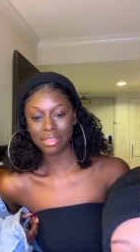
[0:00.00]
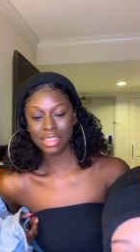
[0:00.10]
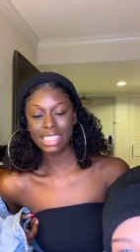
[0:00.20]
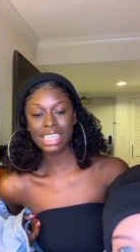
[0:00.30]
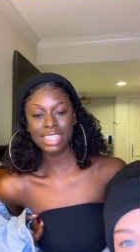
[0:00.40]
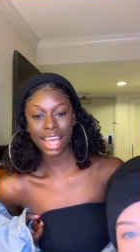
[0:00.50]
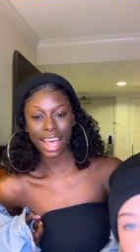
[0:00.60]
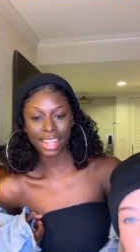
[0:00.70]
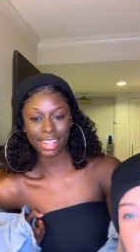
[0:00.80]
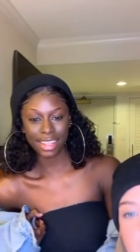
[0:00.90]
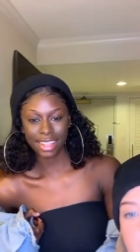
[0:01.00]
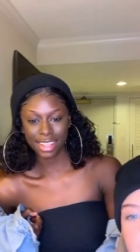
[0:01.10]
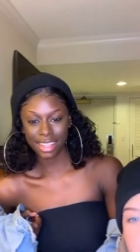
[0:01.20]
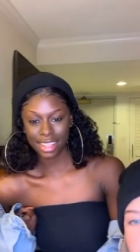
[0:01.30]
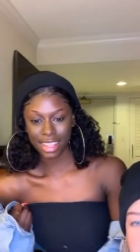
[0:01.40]
Tijan!
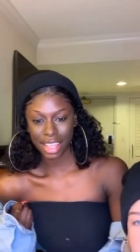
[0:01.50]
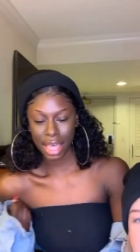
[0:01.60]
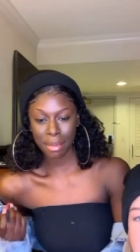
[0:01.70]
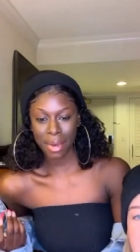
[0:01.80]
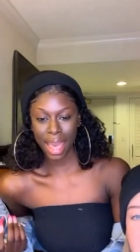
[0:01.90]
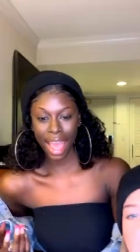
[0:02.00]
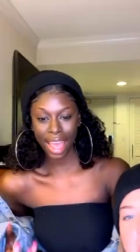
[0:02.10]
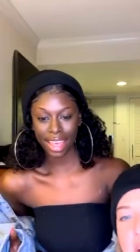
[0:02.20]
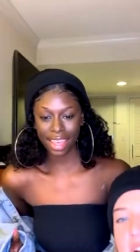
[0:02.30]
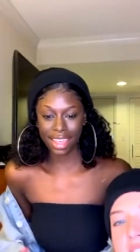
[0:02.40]
Tijan!